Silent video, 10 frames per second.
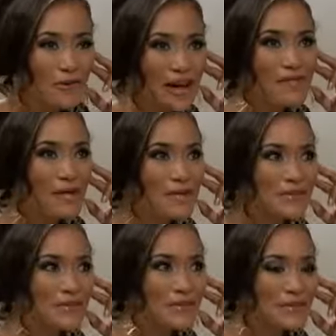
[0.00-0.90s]
Would I
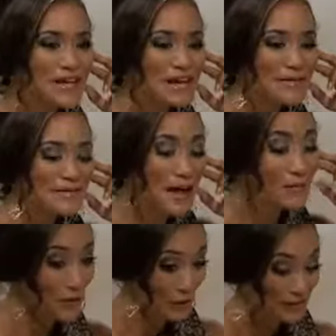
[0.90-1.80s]
pose nude?
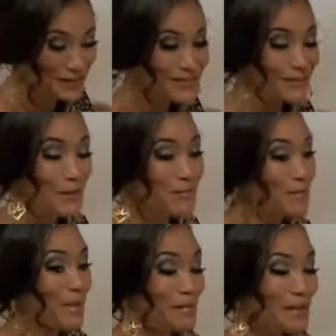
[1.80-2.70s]
I'll be honest, no
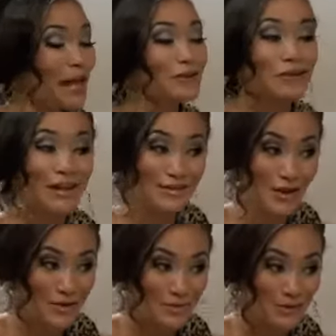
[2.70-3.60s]
big publication has
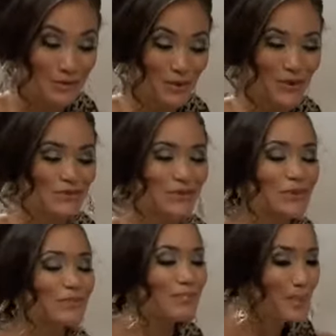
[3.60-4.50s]
asked me to pose
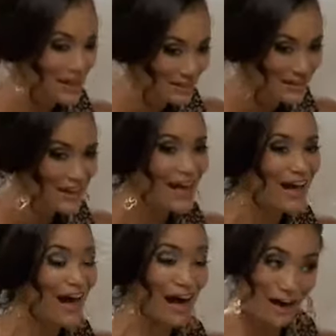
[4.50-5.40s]
nude, but
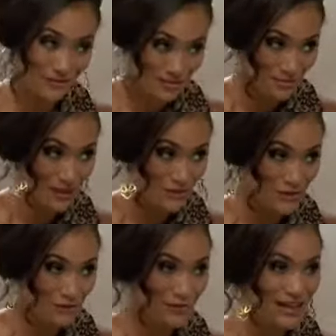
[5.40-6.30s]
I have some
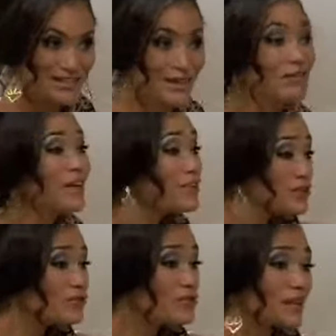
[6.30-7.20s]
pictures of myself, and I
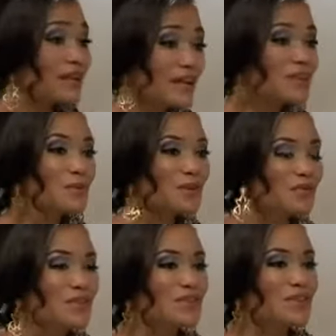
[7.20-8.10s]
do think it is one
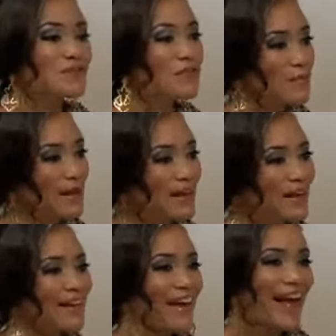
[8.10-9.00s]
of those things. For
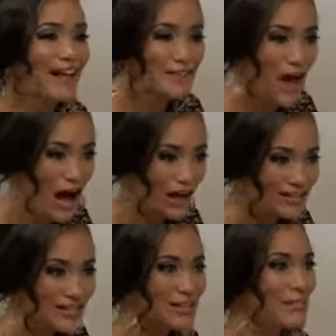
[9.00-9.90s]
me, it's
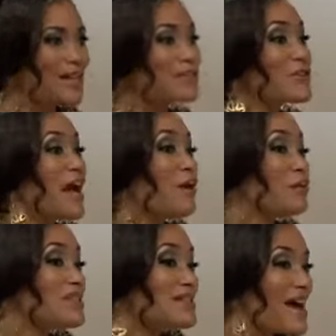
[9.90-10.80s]
art. It depends on
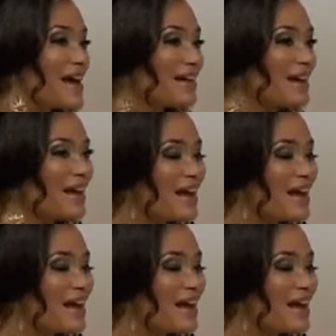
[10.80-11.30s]
how it's done.